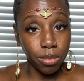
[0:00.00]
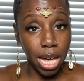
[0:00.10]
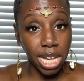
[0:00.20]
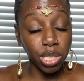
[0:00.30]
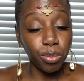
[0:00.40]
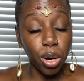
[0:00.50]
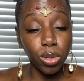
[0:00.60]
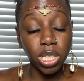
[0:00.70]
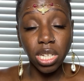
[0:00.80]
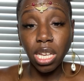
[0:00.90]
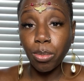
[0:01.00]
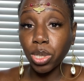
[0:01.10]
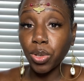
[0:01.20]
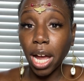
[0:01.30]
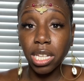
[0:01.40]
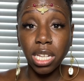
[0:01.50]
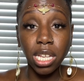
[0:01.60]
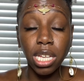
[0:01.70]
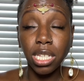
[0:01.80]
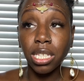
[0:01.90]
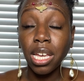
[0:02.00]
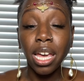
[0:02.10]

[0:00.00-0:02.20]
as opposed to keep attracting these